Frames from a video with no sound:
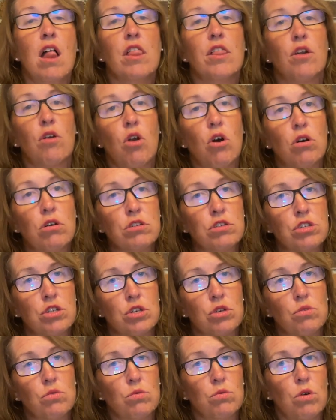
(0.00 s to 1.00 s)
There
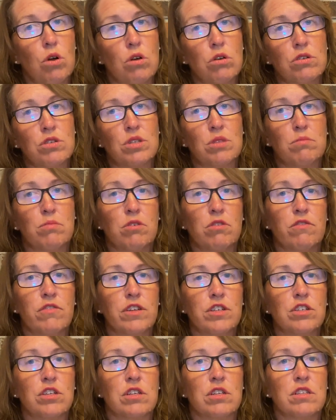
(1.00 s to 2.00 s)
also are some
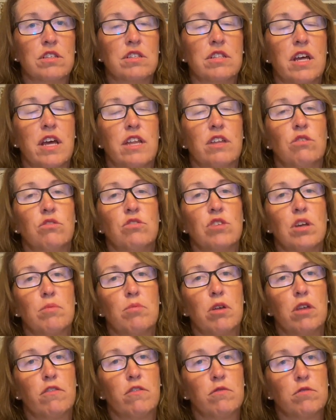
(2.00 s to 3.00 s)
provisions that you
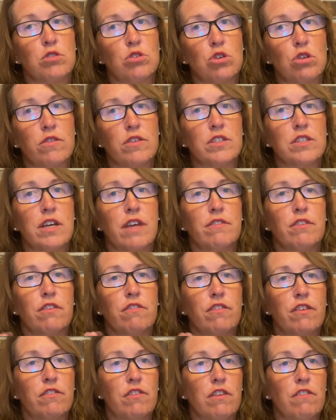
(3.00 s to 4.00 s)
separate from service after
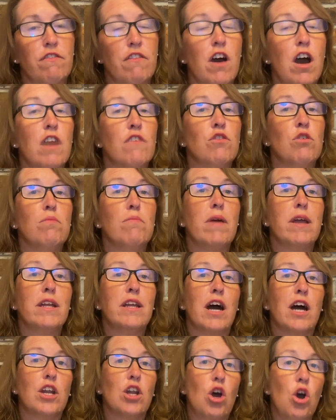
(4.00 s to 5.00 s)
55. You may
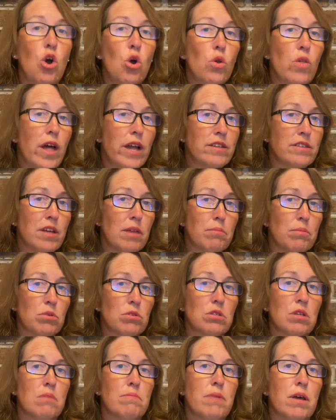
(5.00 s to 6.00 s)
not owe that
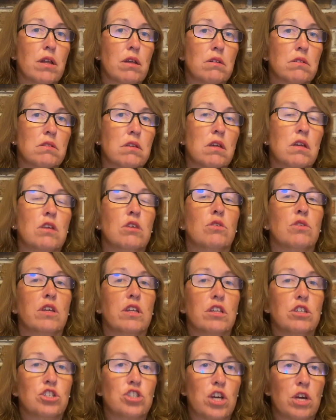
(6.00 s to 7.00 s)
10% penalty. You'll
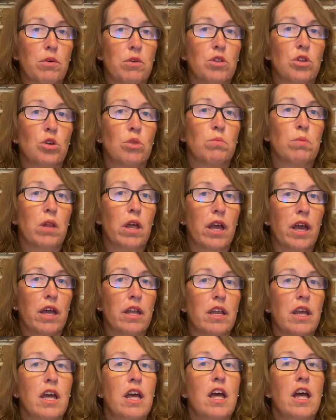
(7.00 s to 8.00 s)
need to check with your
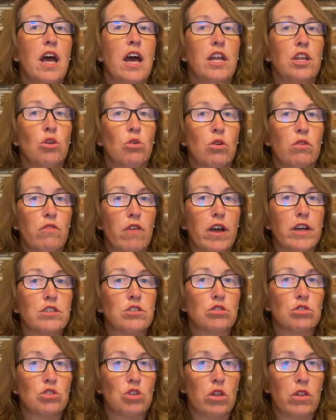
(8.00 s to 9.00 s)
plan and your
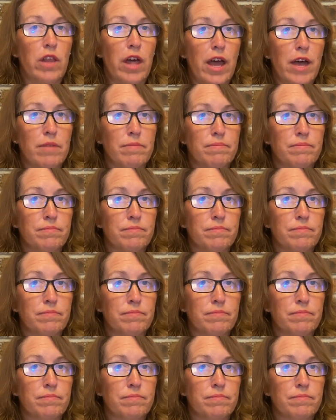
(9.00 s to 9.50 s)
advisors on that.